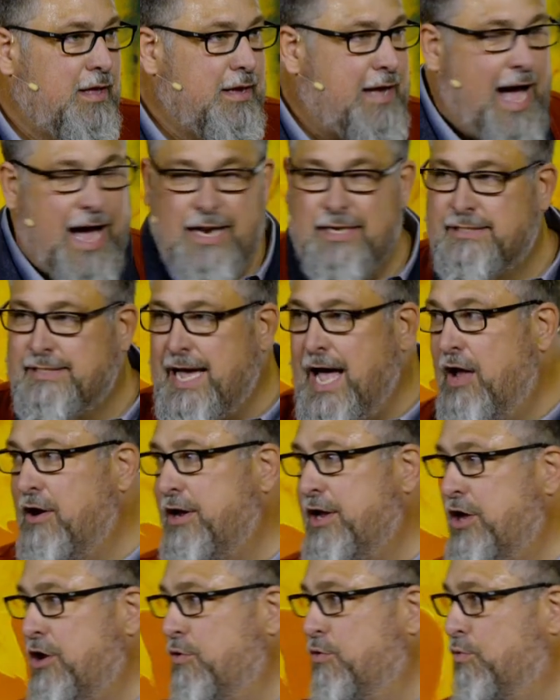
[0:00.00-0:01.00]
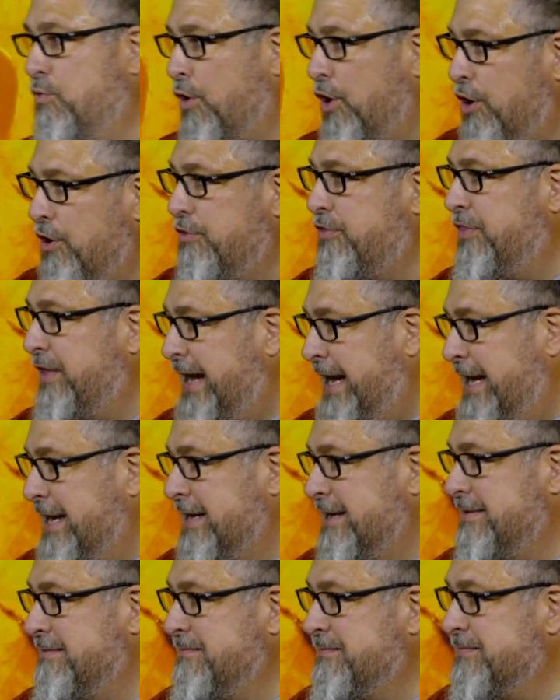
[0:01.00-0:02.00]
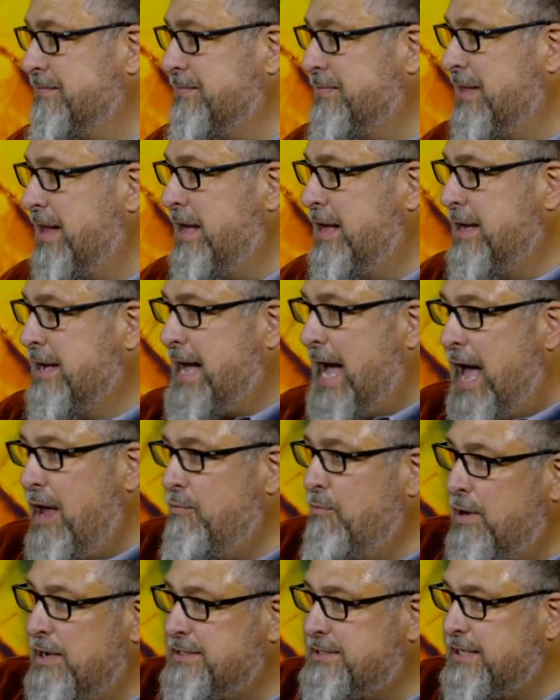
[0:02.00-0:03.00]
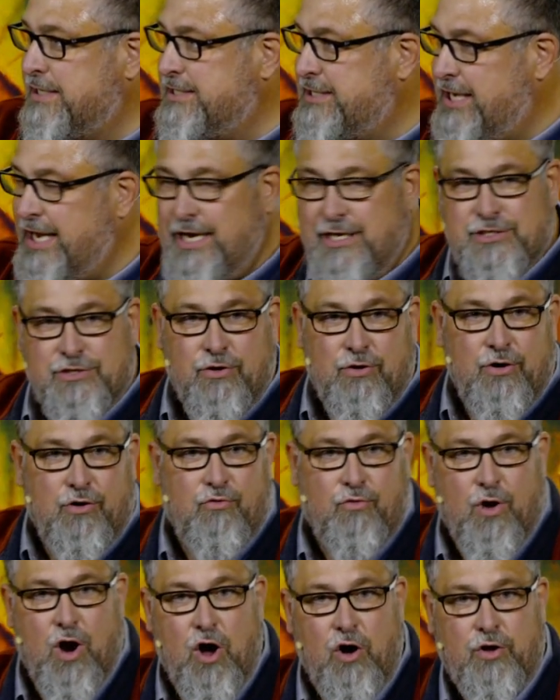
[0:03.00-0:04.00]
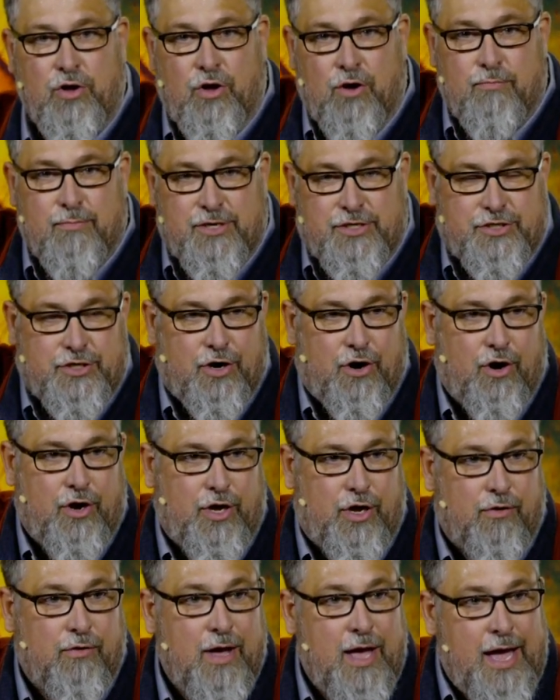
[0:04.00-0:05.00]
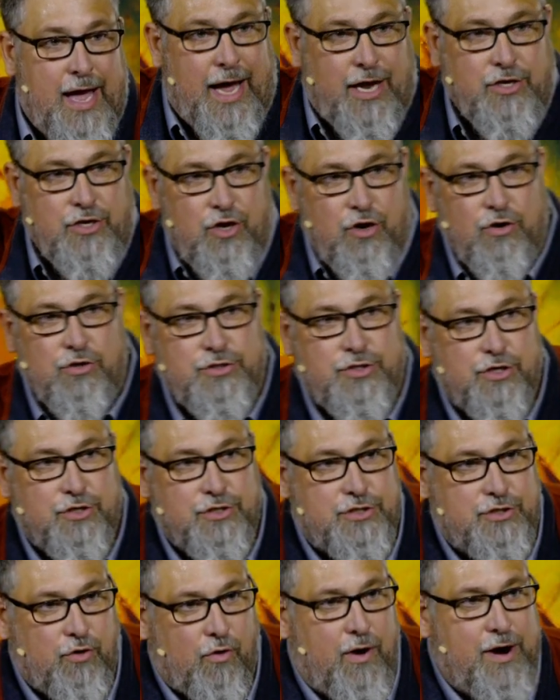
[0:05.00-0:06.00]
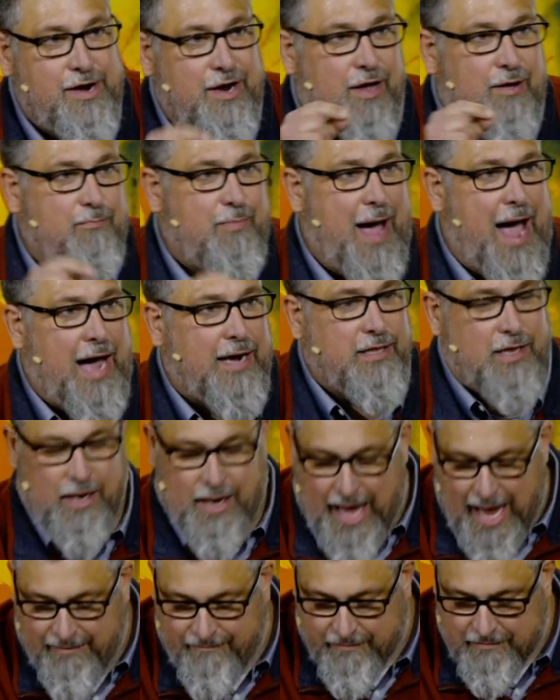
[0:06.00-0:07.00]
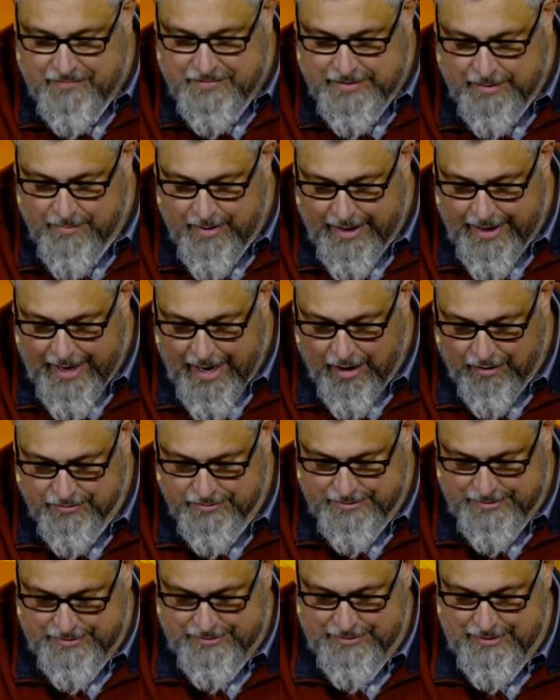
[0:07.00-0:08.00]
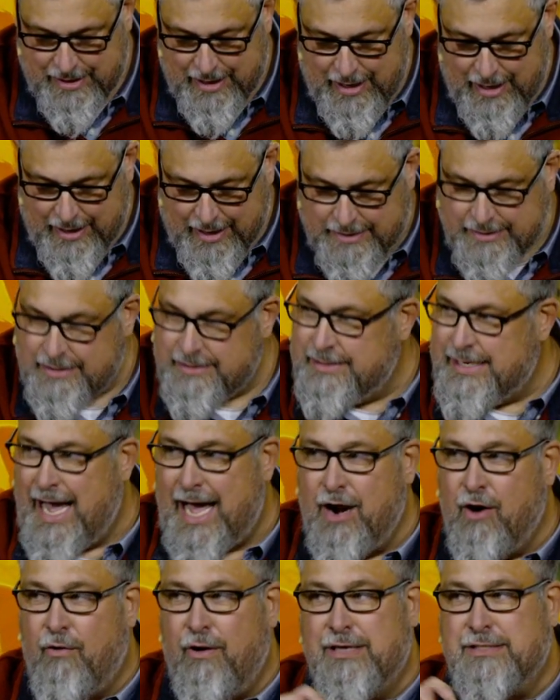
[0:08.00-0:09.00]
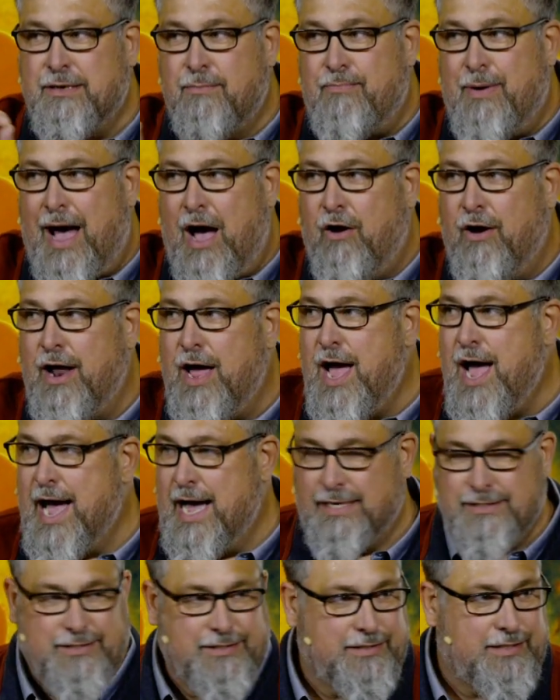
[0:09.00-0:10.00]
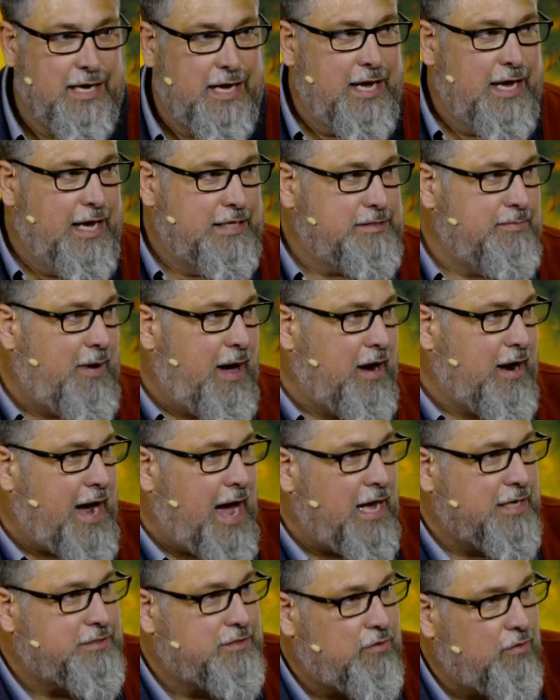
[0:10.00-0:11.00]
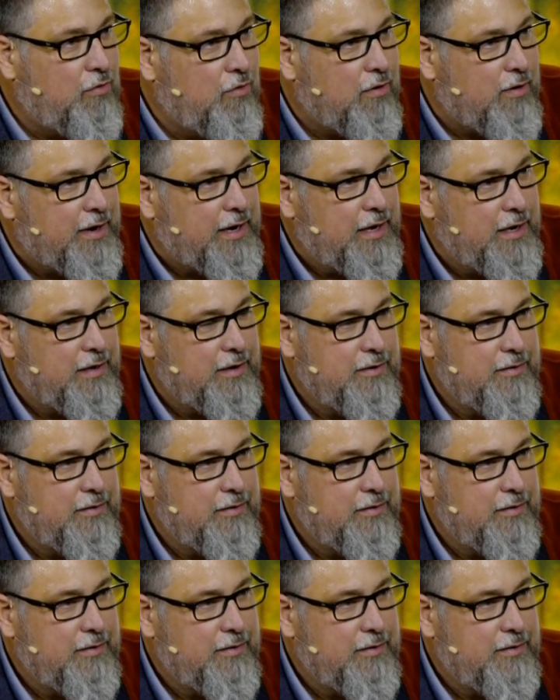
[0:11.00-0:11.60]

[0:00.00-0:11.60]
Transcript: God is counting you worthy God wants to teach you and grow you and mature you and use your story to impact the life of somebody else. Because it's not always about us, it's about God's glory.